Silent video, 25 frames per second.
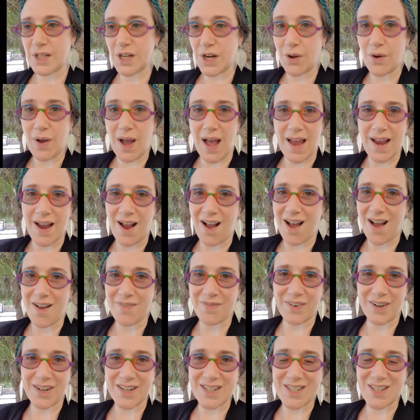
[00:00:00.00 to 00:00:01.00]
I
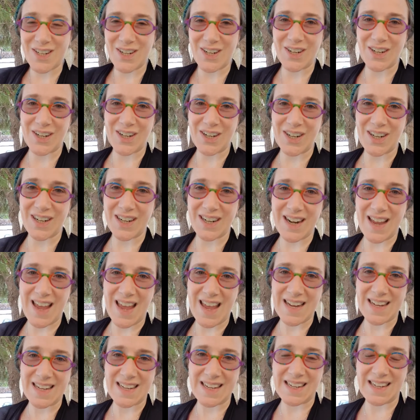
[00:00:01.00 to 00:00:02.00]
offered to her
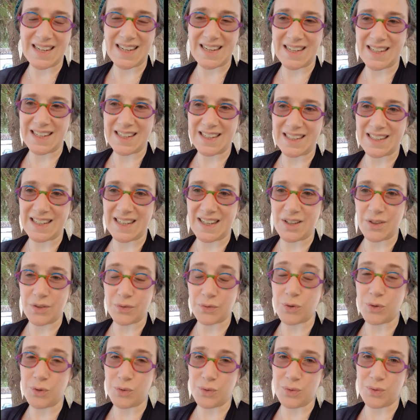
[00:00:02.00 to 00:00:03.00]

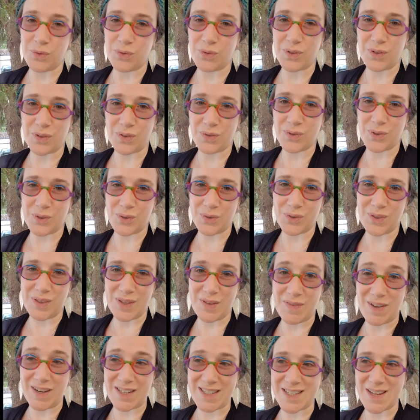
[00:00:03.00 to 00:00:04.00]
through
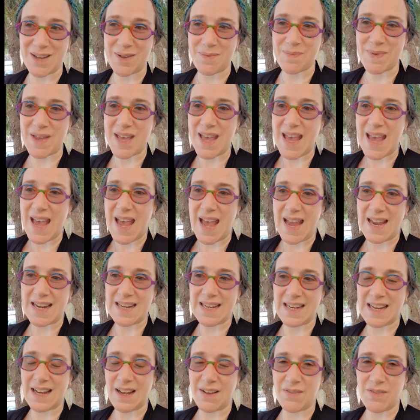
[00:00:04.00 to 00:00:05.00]
the victim,
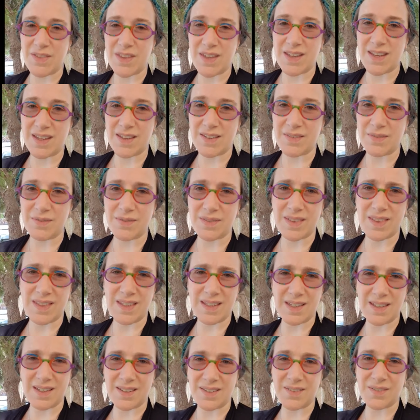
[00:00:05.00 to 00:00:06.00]
any of
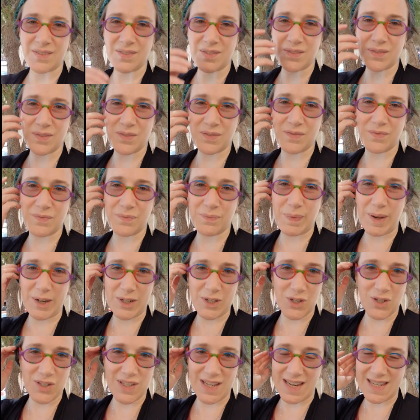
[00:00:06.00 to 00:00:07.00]
the
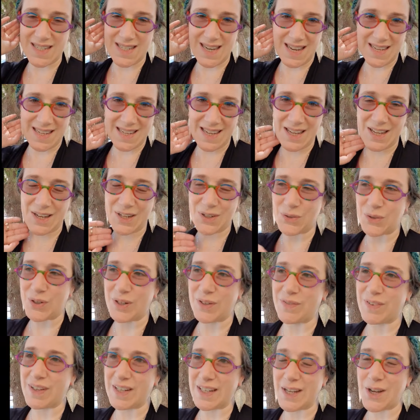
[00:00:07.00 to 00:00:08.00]
pictures I had taken
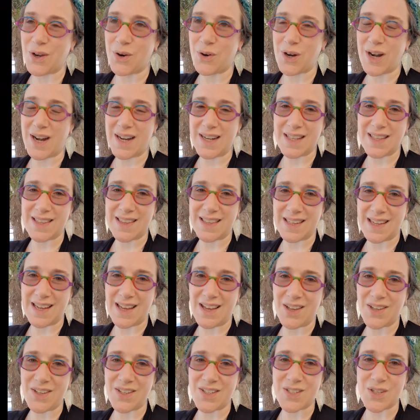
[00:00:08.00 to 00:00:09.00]
or a video or anything
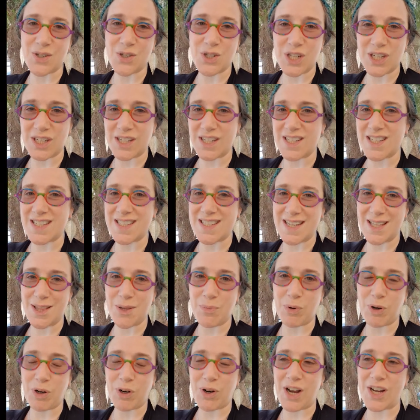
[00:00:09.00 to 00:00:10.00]
else, so she could see
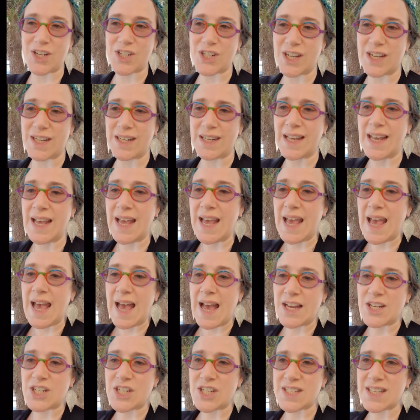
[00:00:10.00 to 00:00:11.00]
the progression.
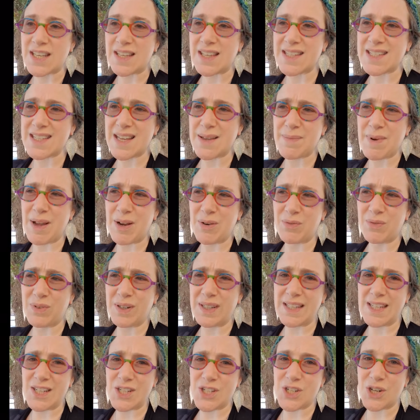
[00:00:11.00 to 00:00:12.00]
And she said, "Listen, I'm not
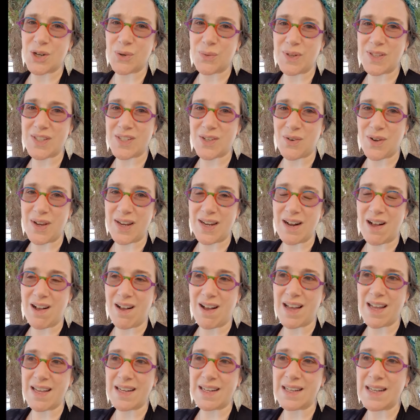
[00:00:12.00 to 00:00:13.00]
really sure what's going
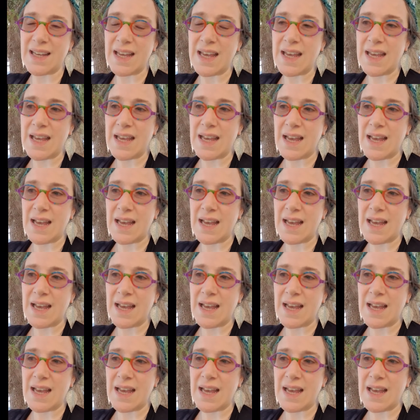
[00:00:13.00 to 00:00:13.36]
on.